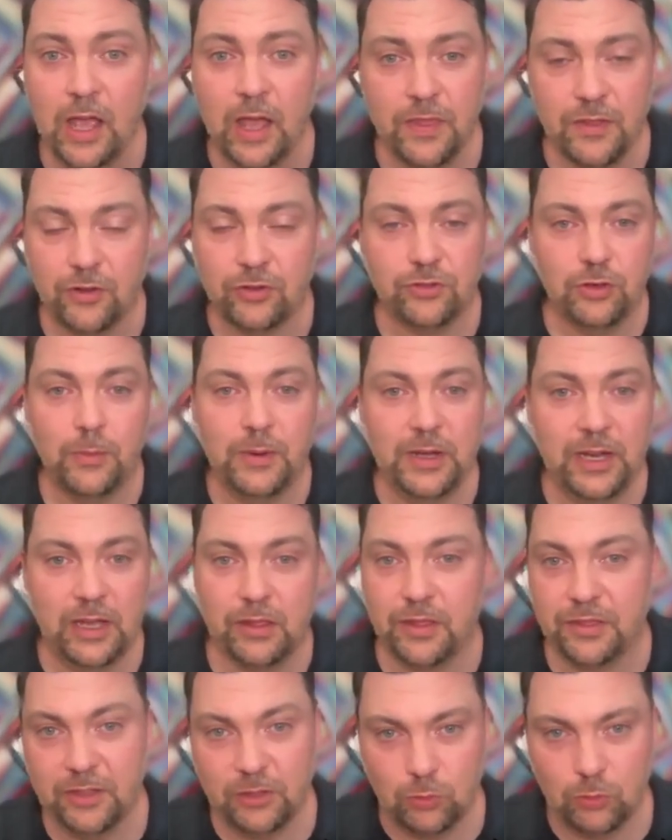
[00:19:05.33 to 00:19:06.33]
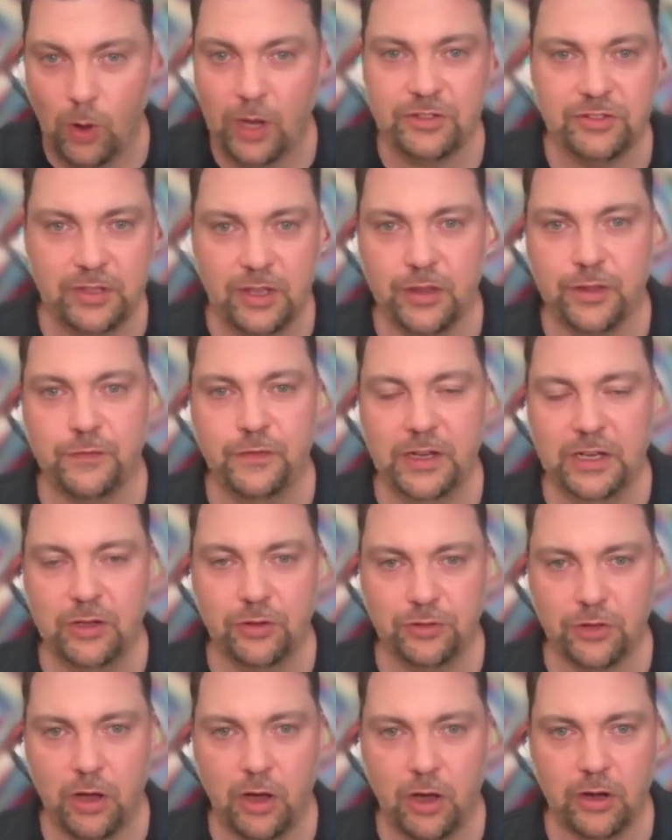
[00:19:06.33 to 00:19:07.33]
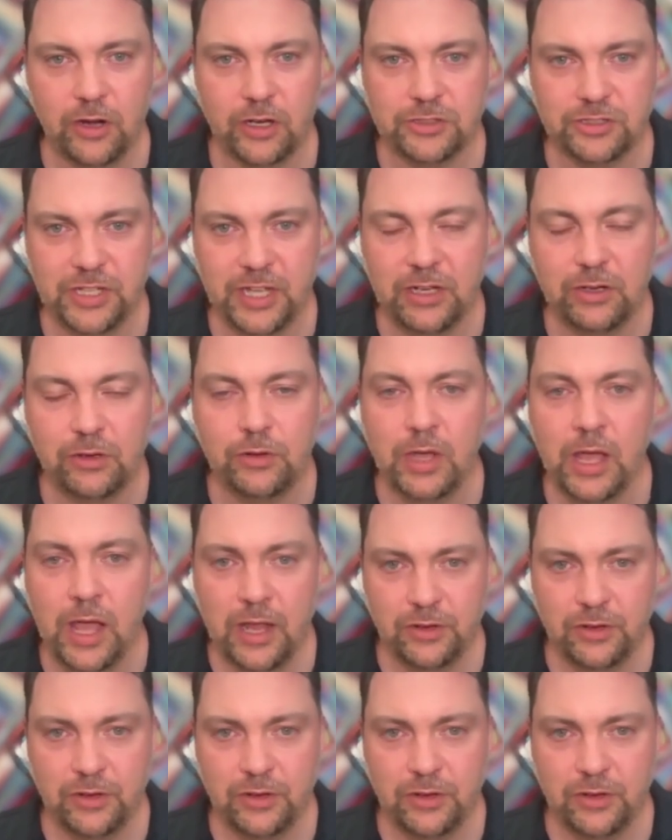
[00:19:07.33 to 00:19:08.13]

There's so many other things. Watch the other videos on our channel